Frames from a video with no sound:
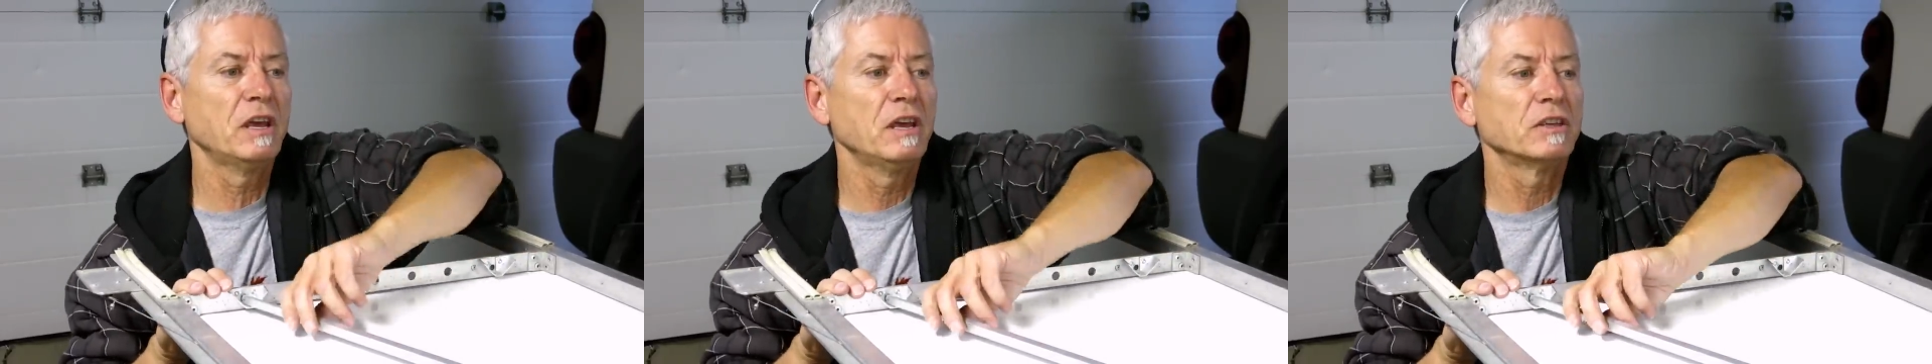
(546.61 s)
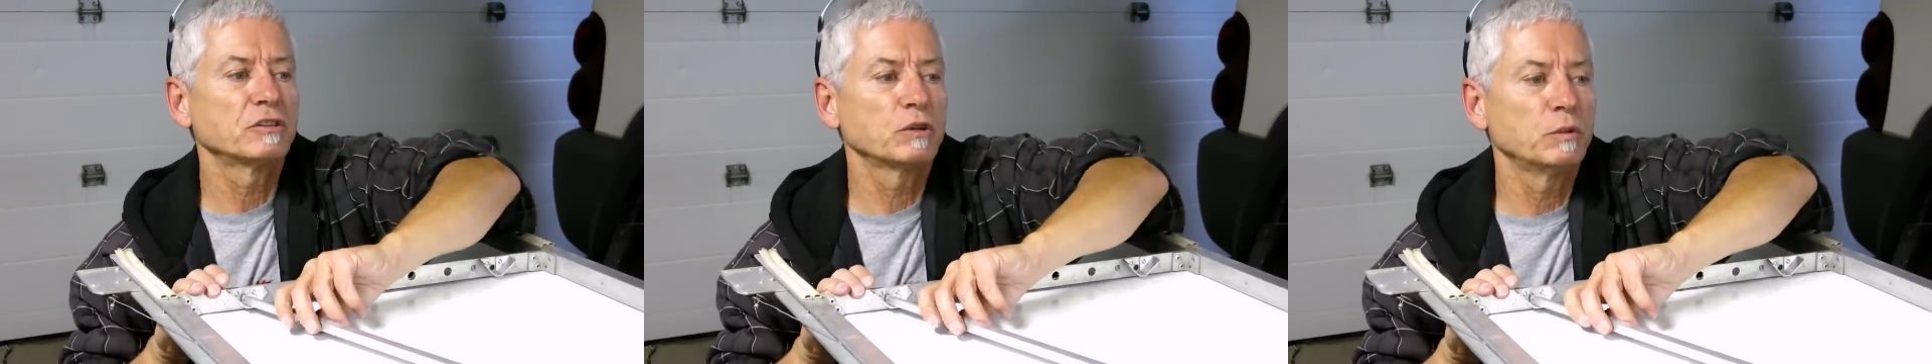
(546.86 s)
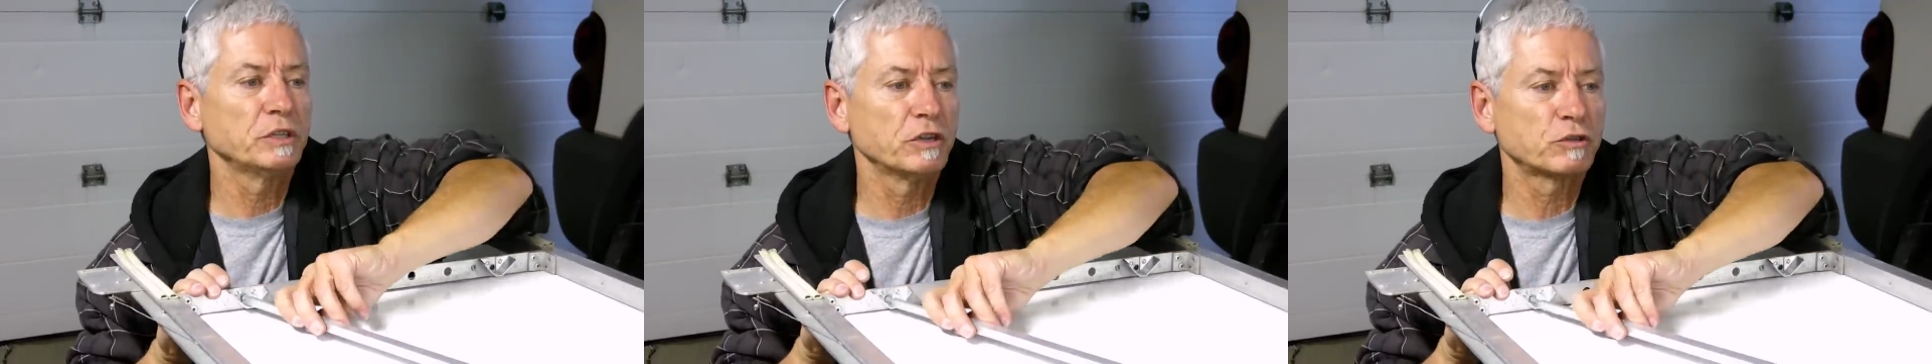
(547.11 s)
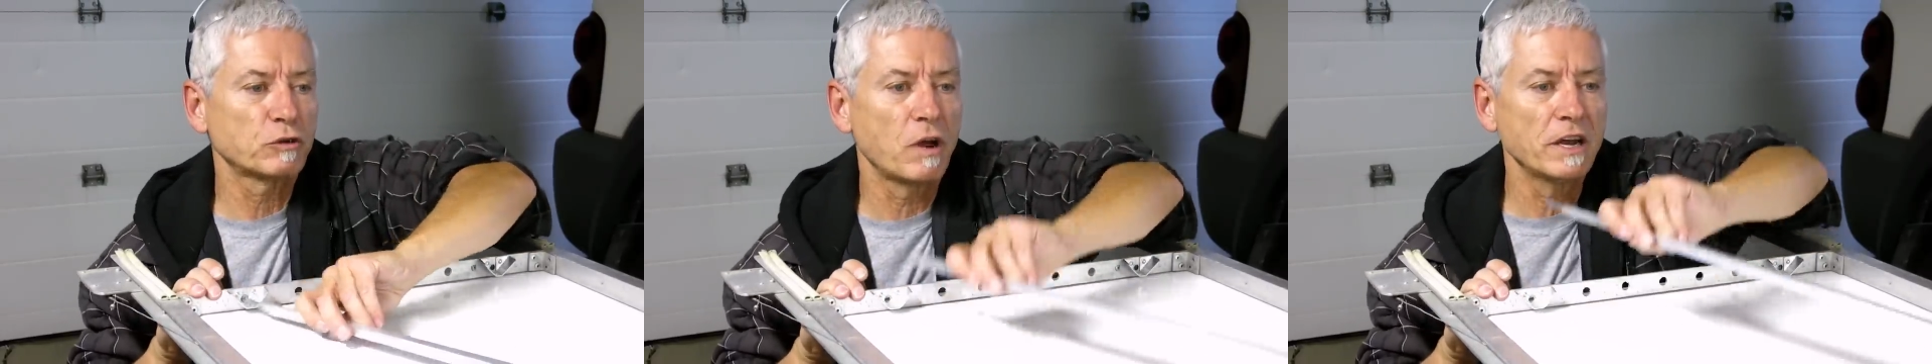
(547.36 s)
so when you're
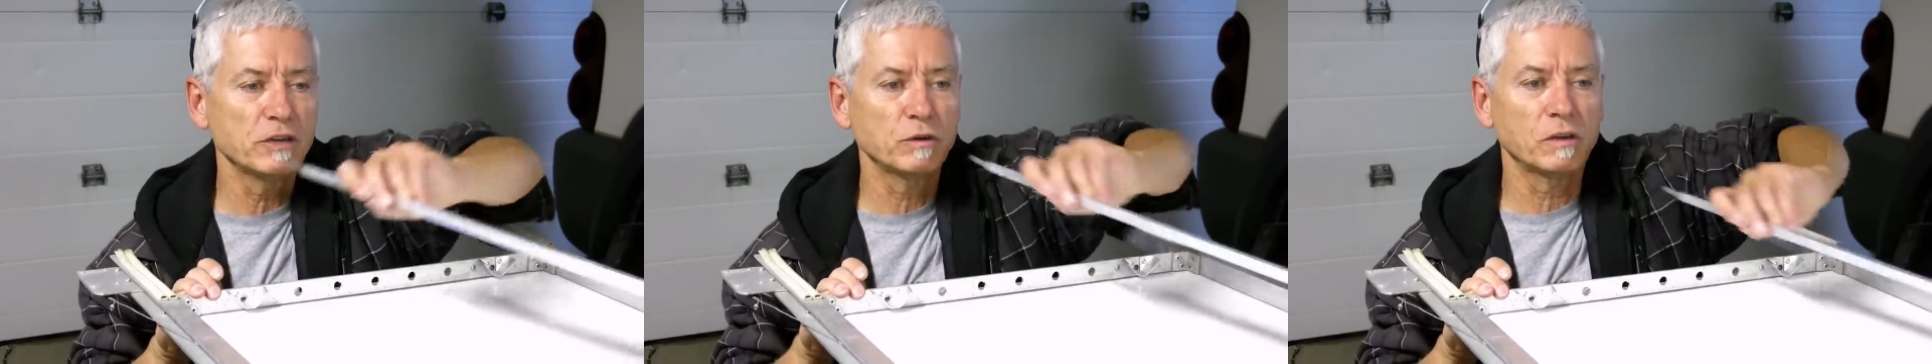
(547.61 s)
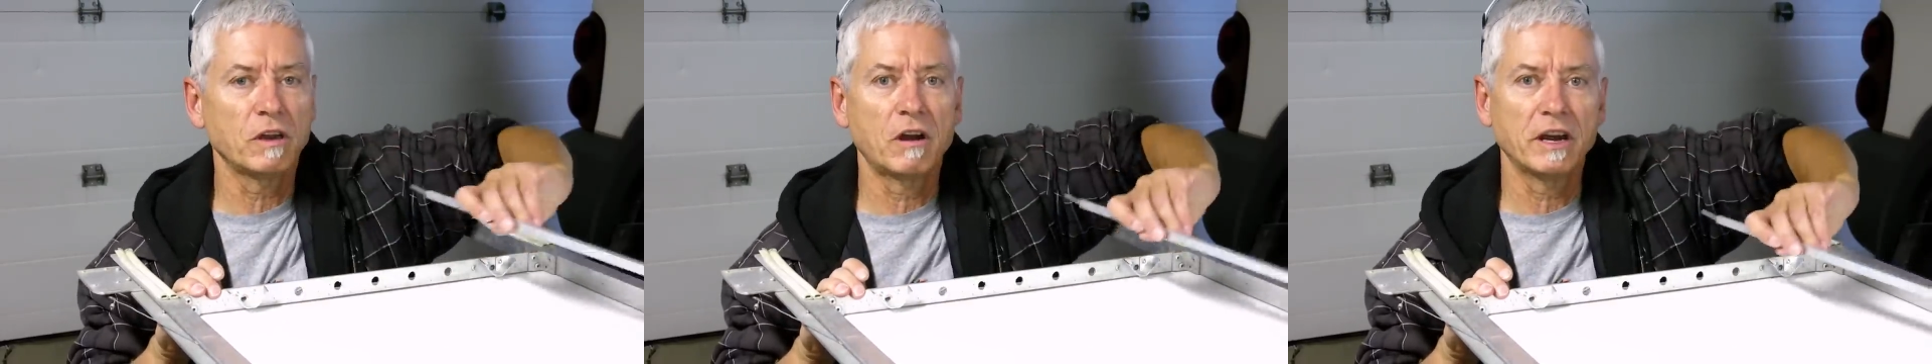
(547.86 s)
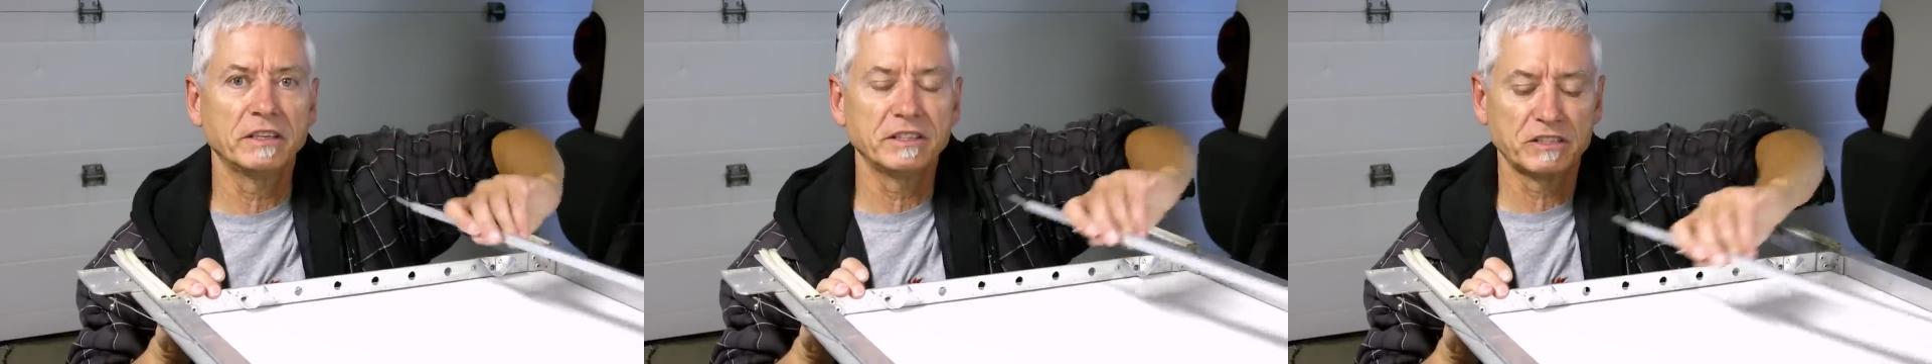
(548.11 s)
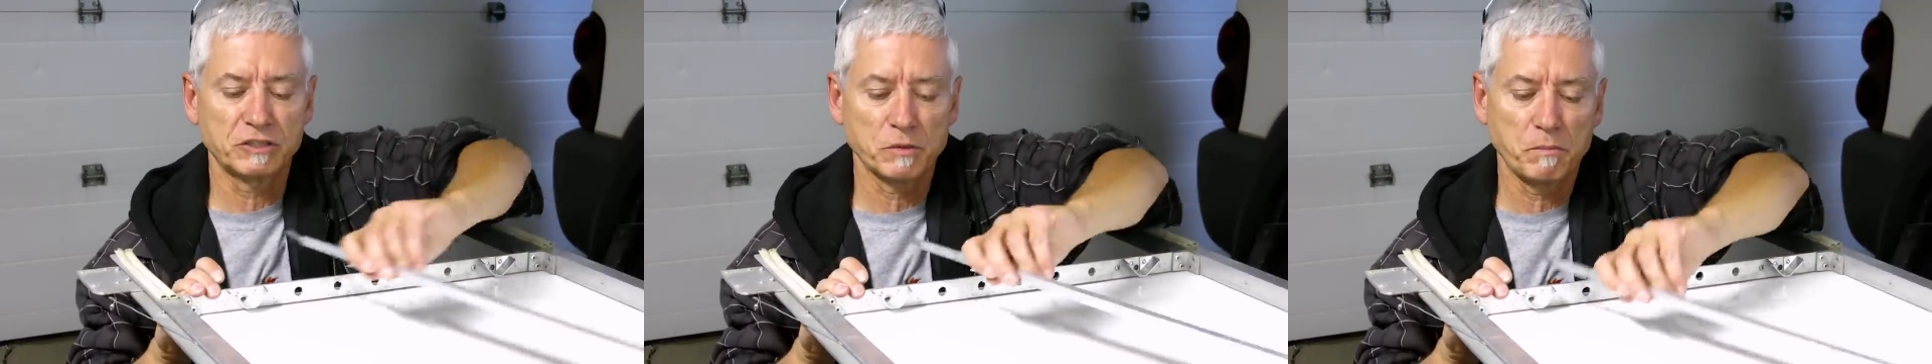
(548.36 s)
trying to align the
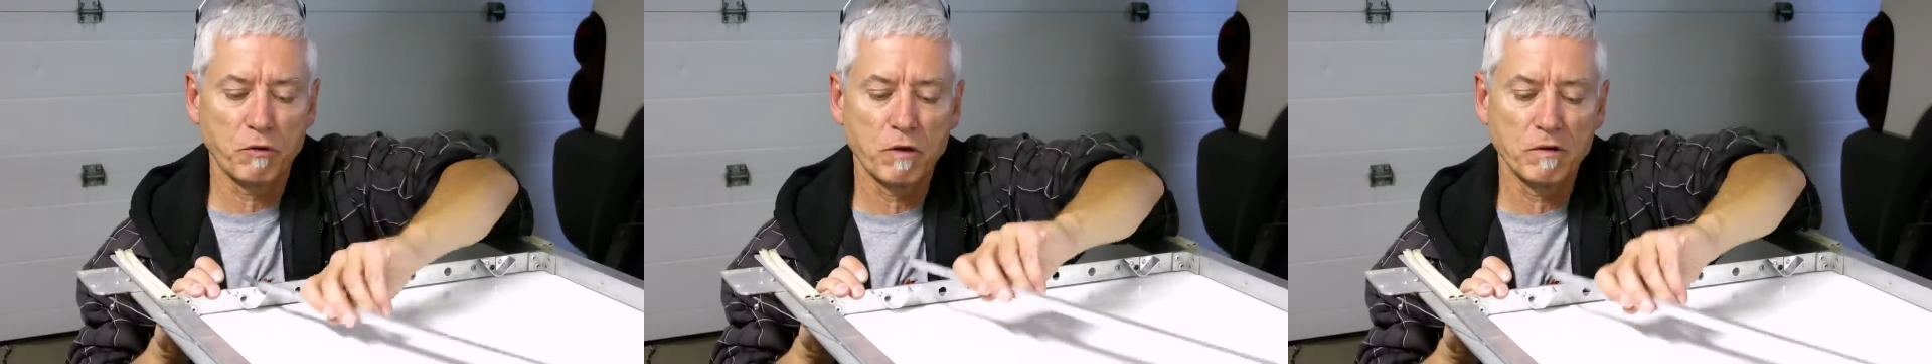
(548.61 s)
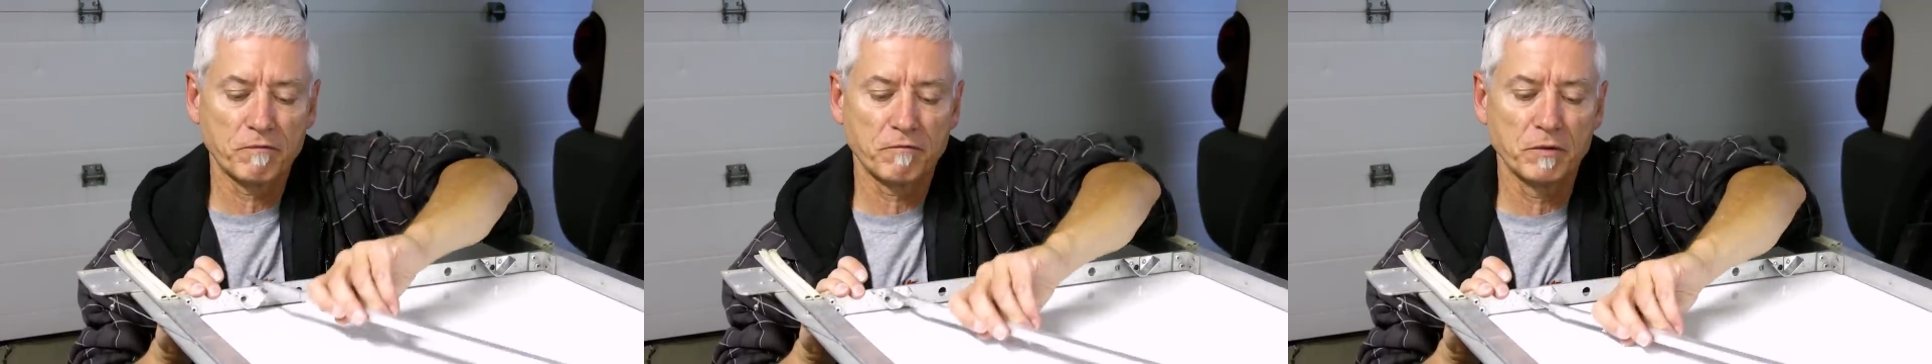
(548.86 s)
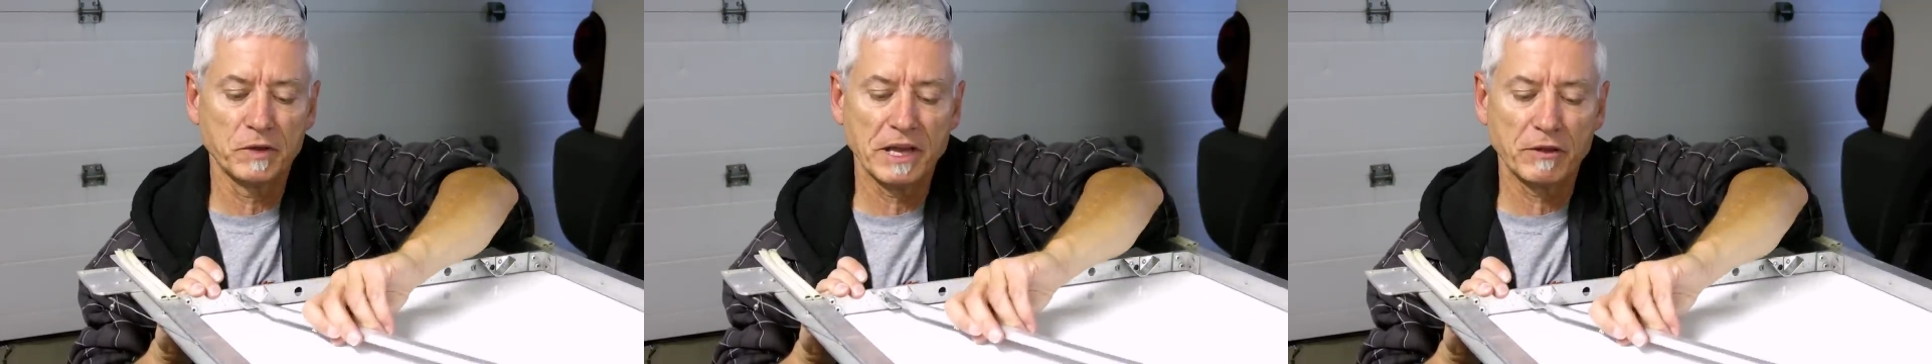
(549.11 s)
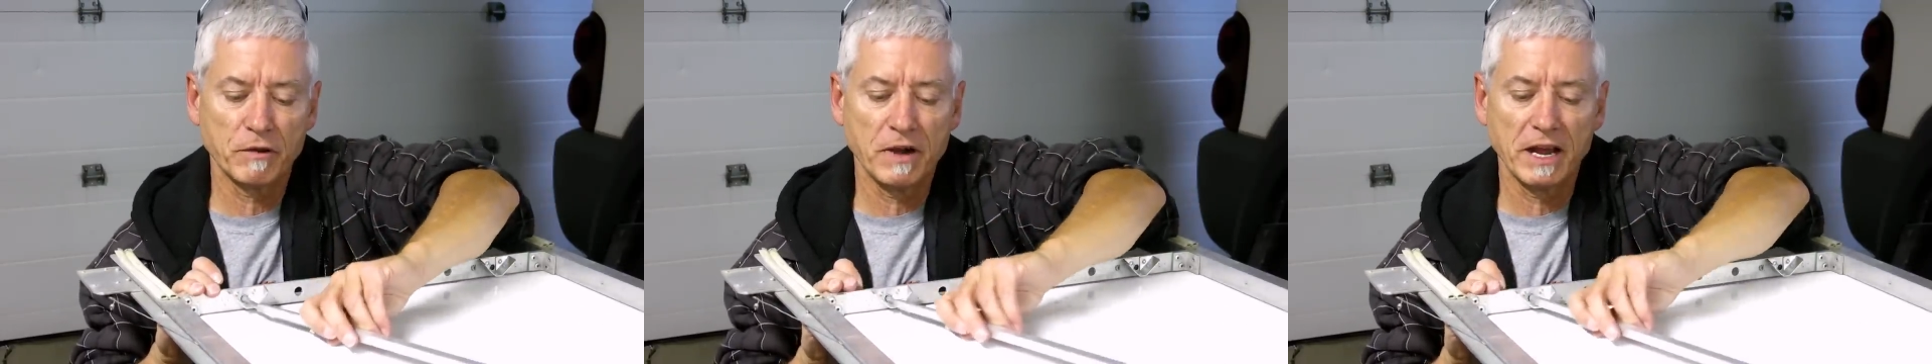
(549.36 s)
support from the
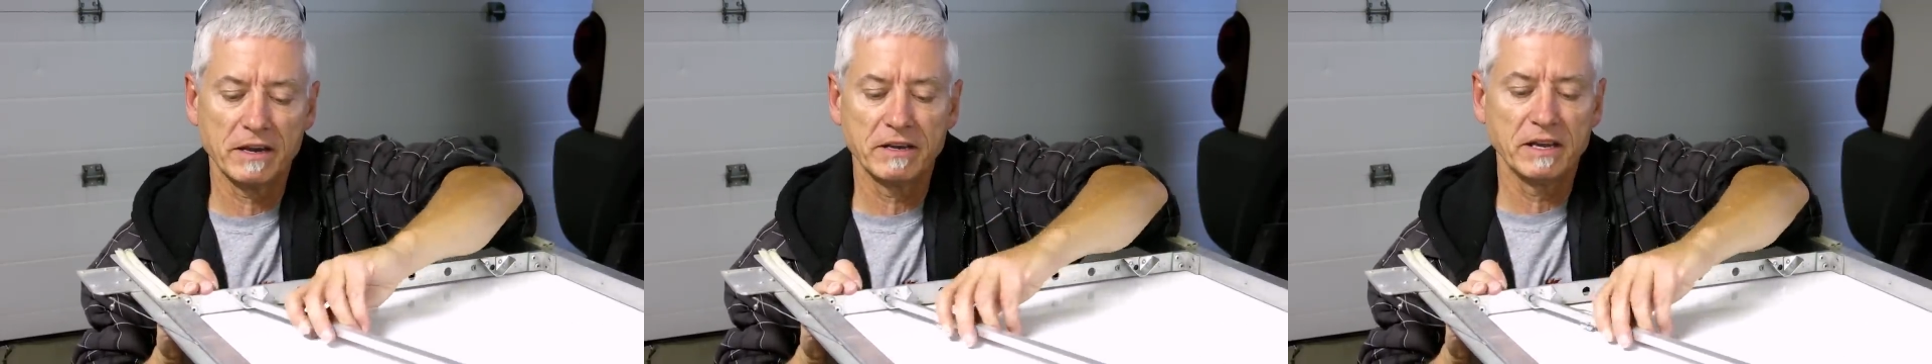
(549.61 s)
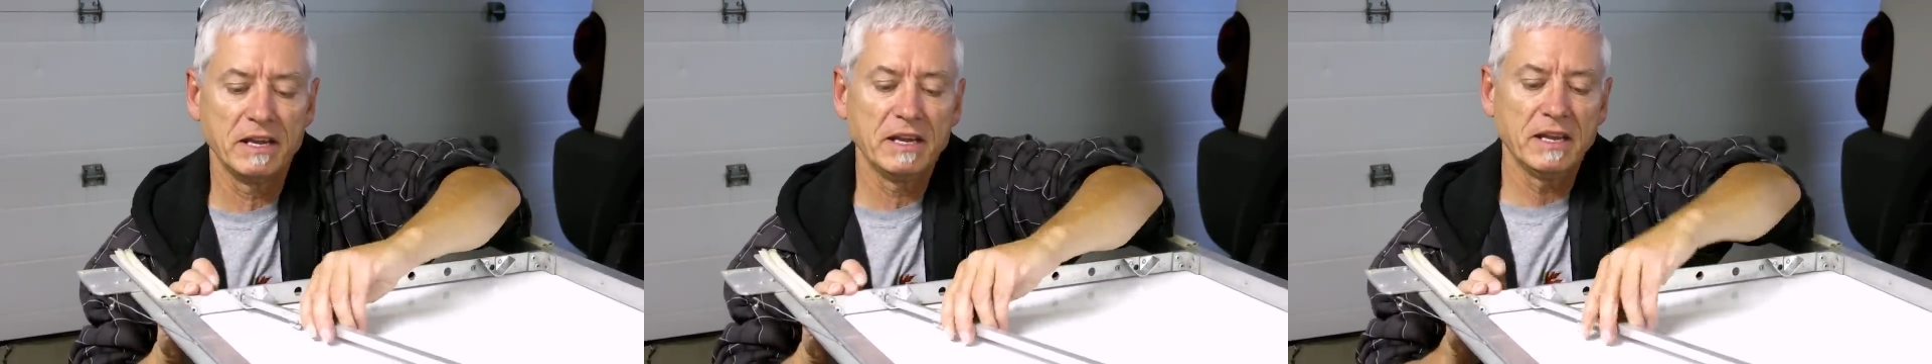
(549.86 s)
other end,